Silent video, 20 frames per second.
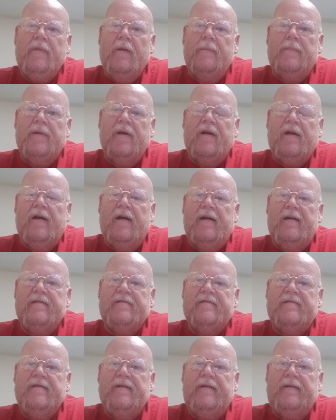
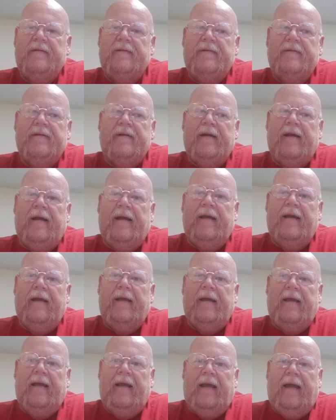Because
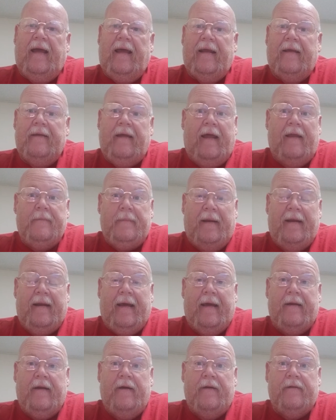out of my
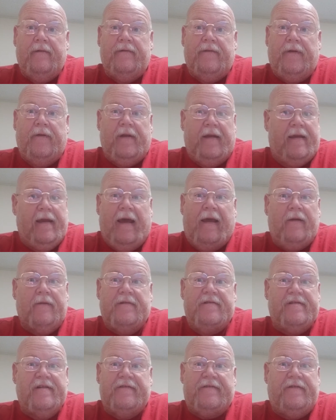930
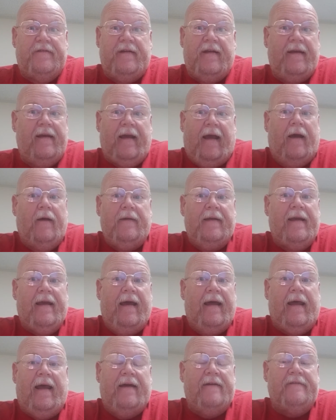calories yesterday, I only
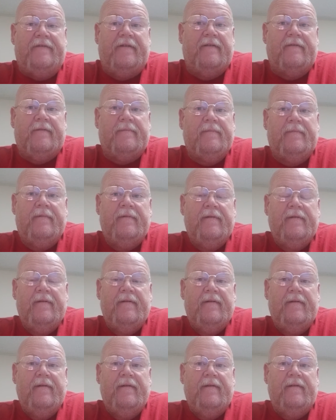got half of them.
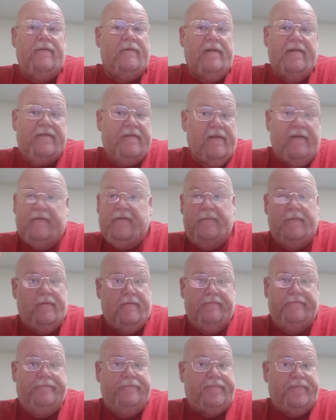The rest of them
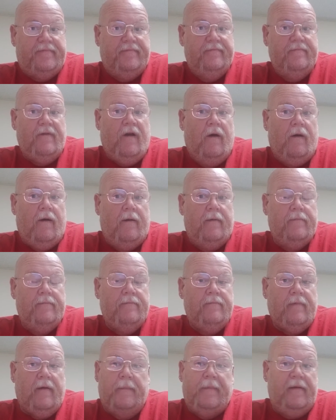are
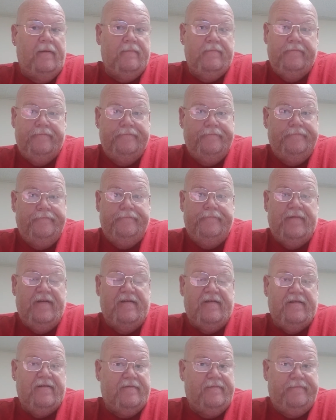gone. I mean, it
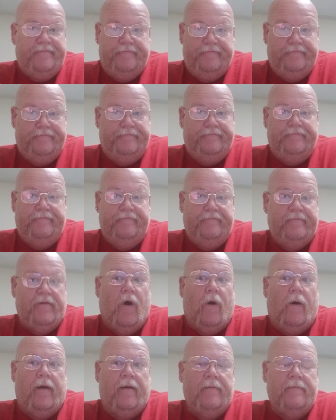just
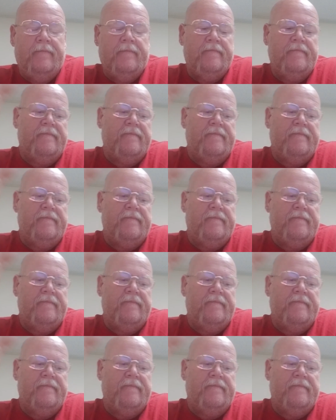gone.